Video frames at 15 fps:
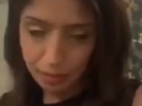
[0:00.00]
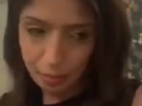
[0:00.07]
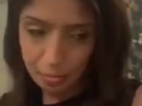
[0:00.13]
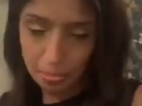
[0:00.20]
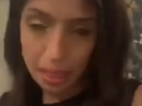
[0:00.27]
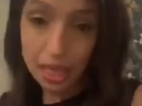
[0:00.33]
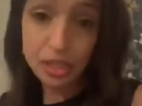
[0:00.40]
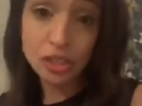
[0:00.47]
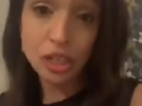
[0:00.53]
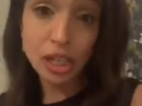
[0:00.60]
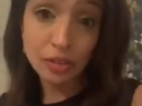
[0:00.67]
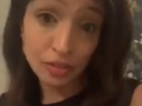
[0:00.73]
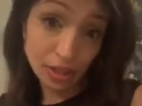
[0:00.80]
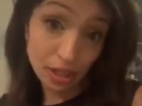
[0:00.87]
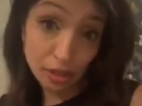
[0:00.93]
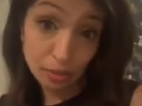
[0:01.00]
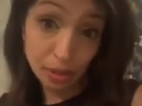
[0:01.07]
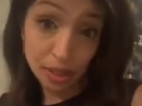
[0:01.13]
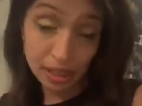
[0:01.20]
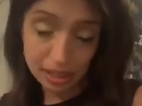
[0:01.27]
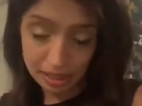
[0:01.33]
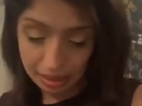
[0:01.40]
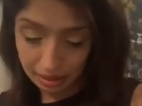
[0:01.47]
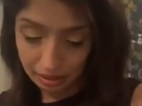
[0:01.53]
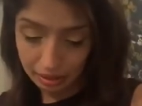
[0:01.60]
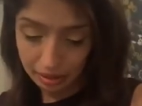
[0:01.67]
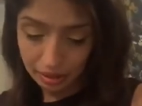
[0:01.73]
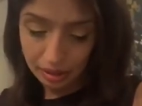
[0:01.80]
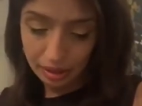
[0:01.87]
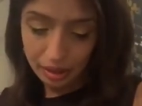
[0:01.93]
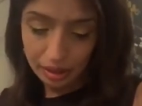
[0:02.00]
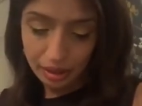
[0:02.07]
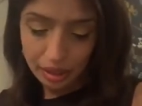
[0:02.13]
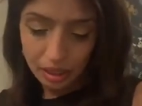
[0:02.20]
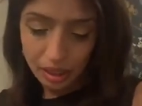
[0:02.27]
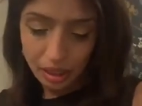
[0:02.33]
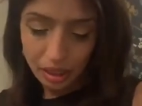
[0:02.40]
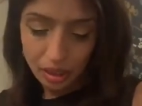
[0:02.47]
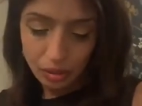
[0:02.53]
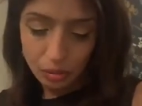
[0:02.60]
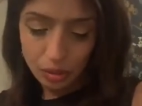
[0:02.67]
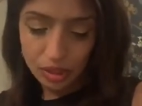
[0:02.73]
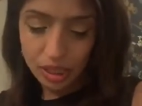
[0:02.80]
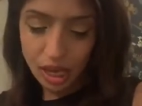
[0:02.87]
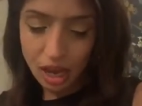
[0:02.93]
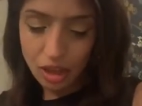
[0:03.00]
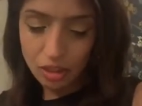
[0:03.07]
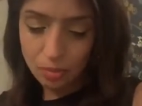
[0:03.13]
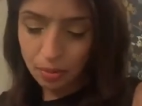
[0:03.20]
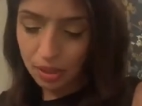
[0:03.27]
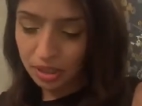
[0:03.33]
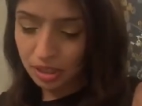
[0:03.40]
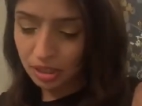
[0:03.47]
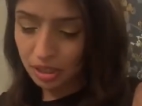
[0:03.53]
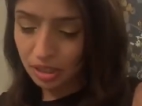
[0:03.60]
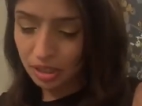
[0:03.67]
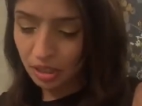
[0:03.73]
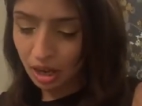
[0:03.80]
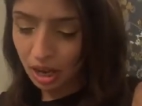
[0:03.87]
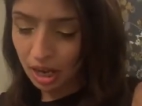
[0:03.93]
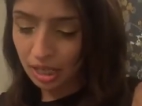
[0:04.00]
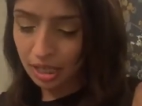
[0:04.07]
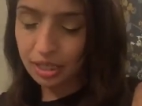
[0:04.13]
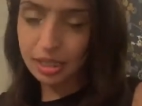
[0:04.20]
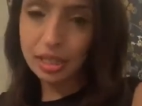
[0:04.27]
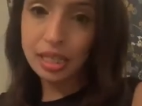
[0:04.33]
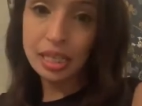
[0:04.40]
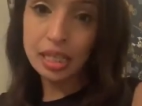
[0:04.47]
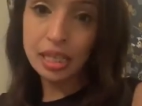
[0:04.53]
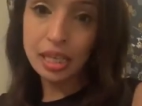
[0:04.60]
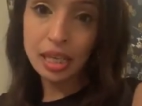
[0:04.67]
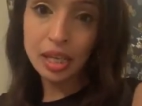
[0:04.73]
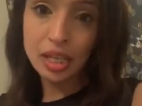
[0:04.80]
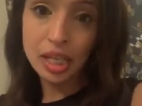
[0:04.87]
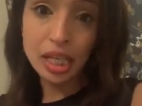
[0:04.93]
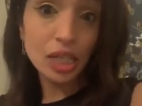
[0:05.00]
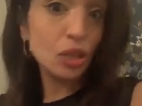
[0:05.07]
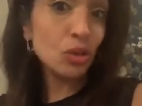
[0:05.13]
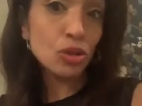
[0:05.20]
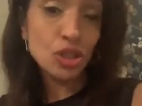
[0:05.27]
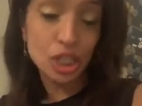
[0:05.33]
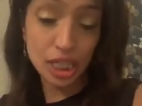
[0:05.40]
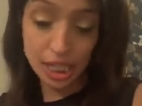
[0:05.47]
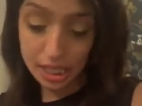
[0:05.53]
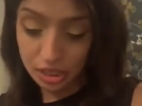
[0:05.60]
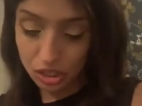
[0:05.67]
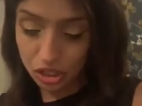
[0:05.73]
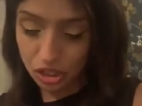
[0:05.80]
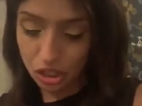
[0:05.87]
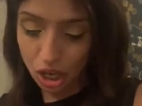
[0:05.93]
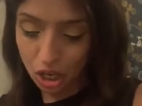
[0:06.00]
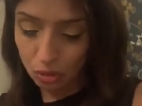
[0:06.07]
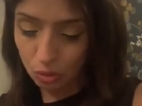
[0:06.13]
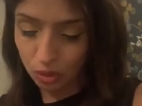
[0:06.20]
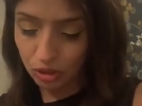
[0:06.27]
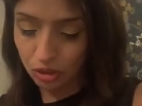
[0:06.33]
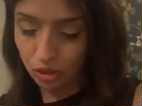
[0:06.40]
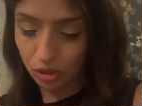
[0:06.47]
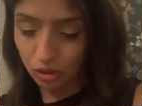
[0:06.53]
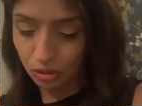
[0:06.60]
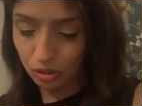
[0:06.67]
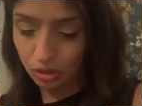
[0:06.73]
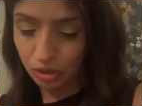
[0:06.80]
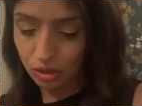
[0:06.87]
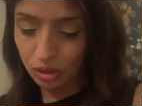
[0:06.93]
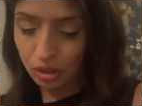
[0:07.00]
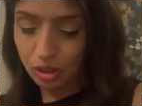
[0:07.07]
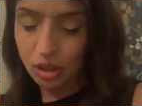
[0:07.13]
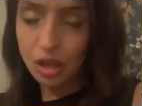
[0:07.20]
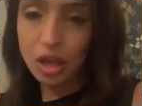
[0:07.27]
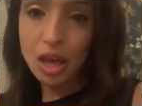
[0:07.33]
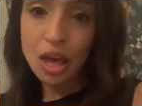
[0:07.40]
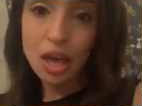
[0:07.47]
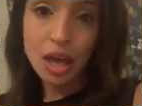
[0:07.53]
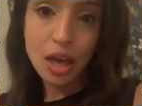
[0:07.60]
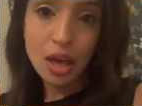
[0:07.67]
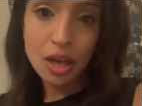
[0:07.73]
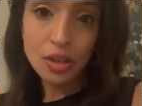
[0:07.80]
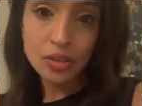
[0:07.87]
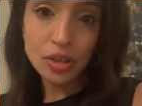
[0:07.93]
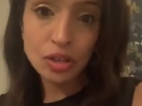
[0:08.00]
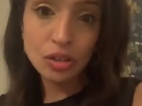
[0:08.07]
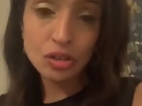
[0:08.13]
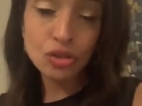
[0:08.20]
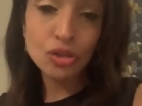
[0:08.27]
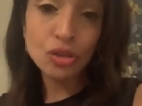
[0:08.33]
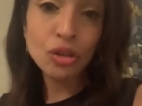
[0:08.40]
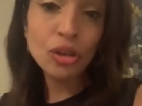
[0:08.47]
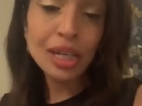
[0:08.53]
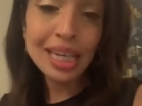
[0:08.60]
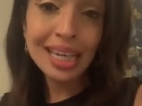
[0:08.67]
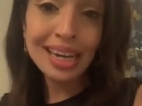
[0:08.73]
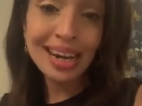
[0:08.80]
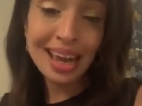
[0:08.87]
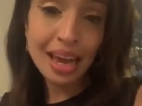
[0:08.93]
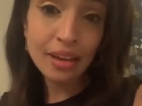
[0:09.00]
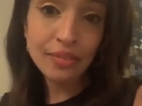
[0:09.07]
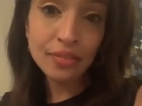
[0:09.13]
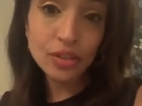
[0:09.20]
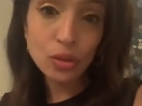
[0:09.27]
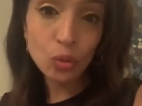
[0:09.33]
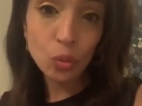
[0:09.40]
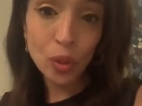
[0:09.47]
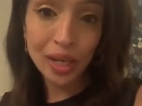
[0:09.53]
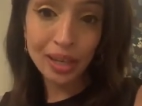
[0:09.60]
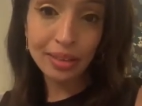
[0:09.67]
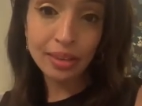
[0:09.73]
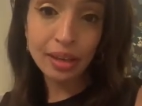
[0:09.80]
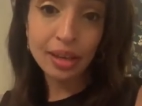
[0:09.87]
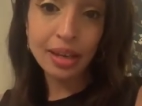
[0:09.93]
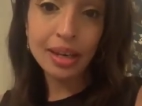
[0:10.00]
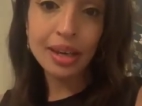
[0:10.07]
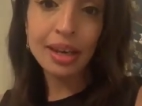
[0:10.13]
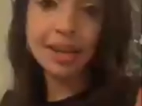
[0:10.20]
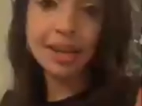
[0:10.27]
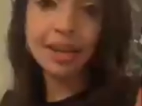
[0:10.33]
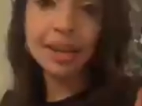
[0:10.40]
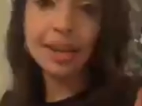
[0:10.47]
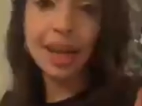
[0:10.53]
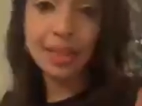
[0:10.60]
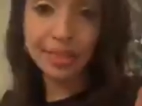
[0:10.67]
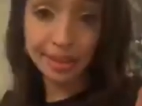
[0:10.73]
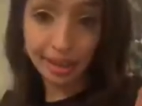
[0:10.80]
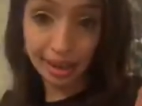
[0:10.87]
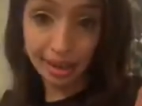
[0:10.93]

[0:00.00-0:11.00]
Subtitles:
and to love another person, when the other person decides he or she is done with you, then you're truly left with nothing.